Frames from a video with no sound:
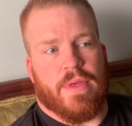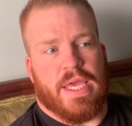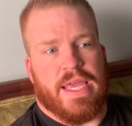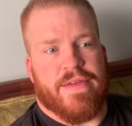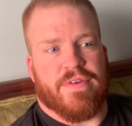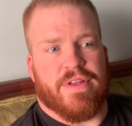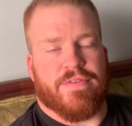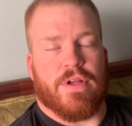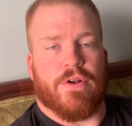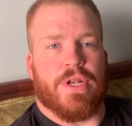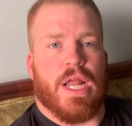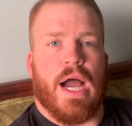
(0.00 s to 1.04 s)
even if
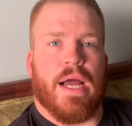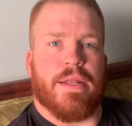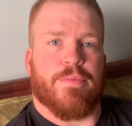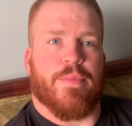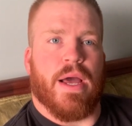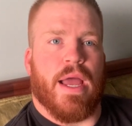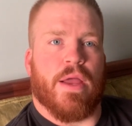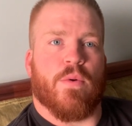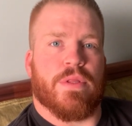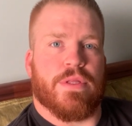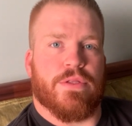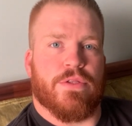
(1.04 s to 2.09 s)
they're not buying
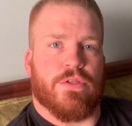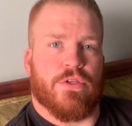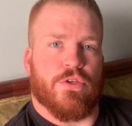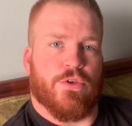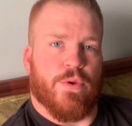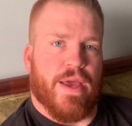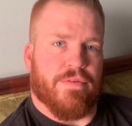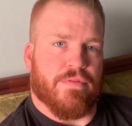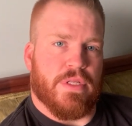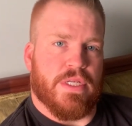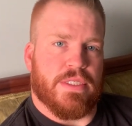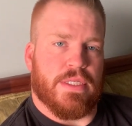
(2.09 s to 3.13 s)
what you have
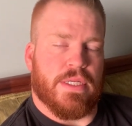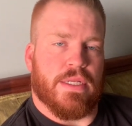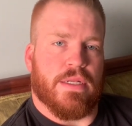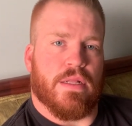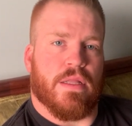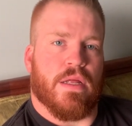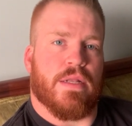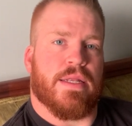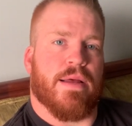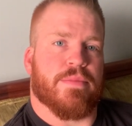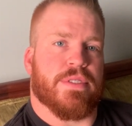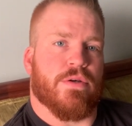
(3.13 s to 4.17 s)
listed, a lot of
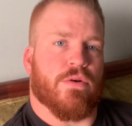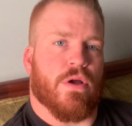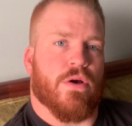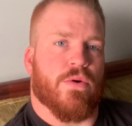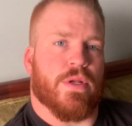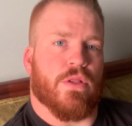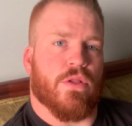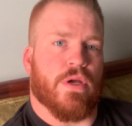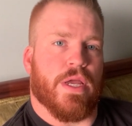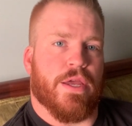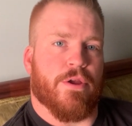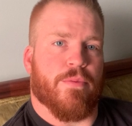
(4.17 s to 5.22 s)
times they'll go and look
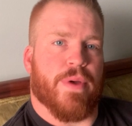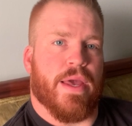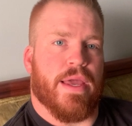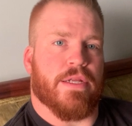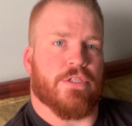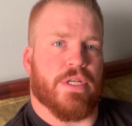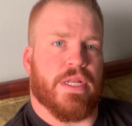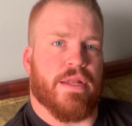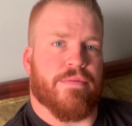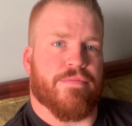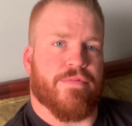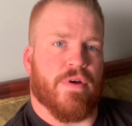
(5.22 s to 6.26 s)
at your page and end up
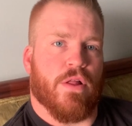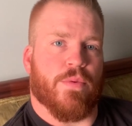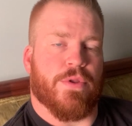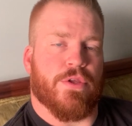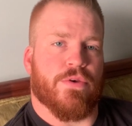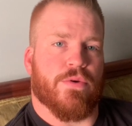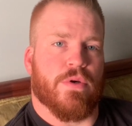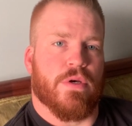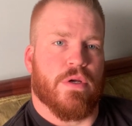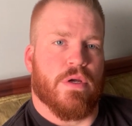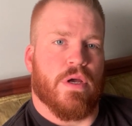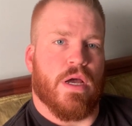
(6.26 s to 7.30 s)
following you
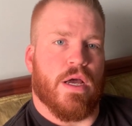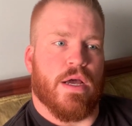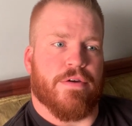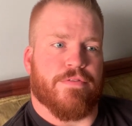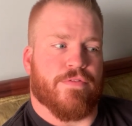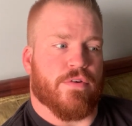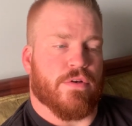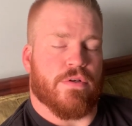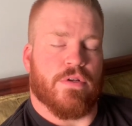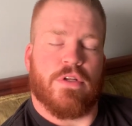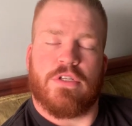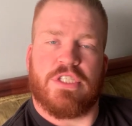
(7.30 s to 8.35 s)
for
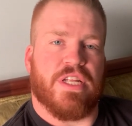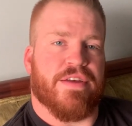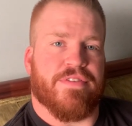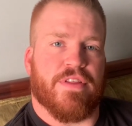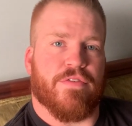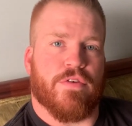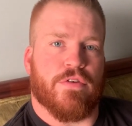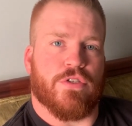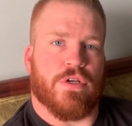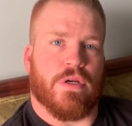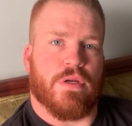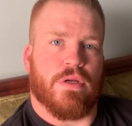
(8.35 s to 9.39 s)
stuff in the future.